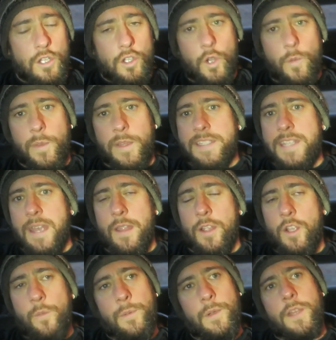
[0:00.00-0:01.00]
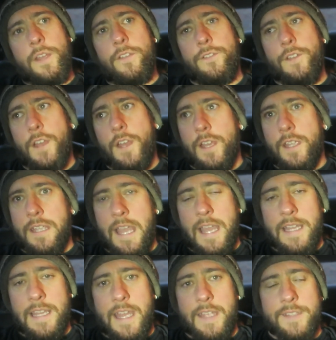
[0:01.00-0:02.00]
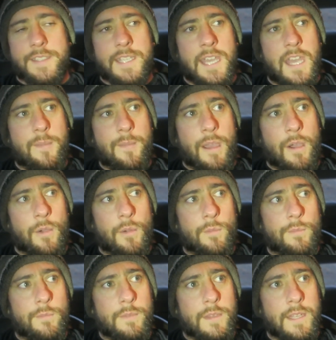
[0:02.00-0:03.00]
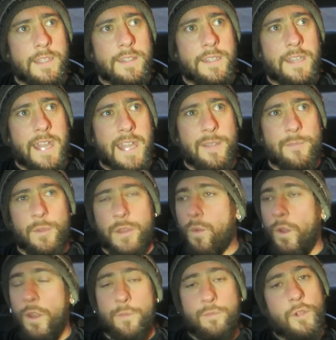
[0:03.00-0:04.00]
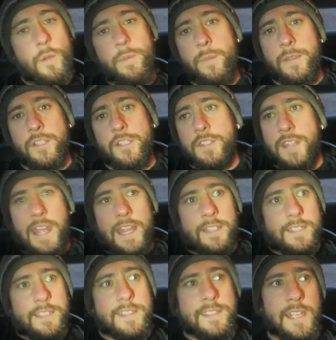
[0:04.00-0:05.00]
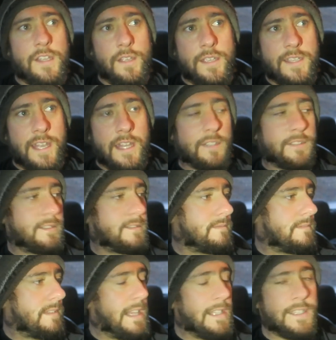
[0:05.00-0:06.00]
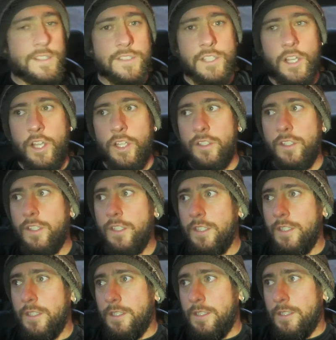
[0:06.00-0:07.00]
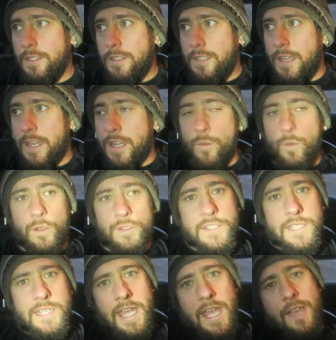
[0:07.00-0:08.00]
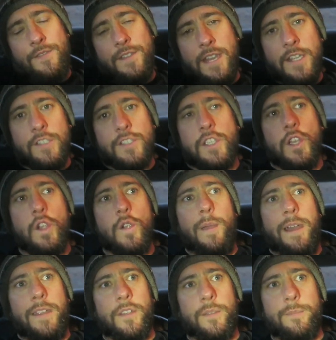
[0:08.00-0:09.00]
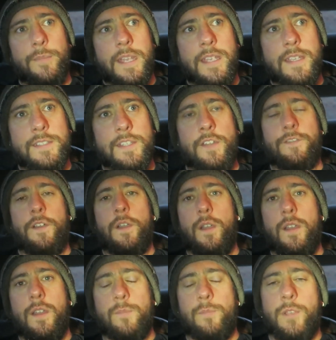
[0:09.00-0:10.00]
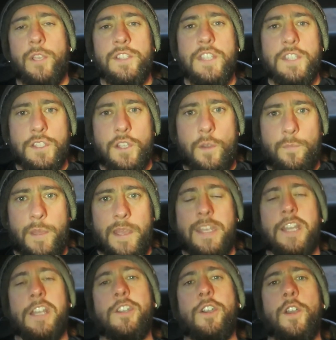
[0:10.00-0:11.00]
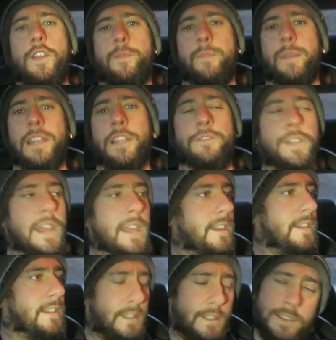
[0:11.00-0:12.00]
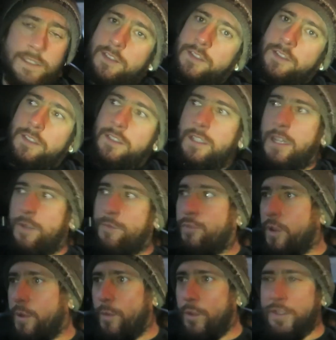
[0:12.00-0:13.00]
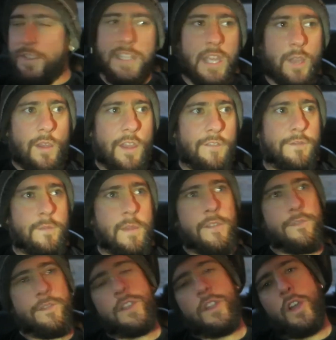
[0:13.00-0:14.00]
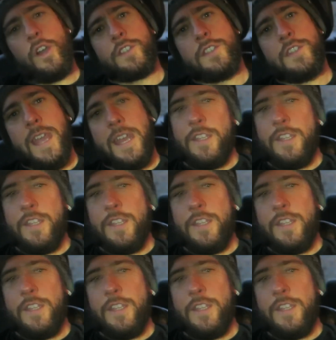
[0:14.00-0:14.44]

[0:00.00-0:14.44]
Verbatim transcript: a couple of a couple of uh, guidelines came out in the night, but it wasn't a problem. It just held itself, it held held its own and it wasn't caving in too bad on me so if I because it's so big you can go in the middle of it and pretty much stay away from it if you go to the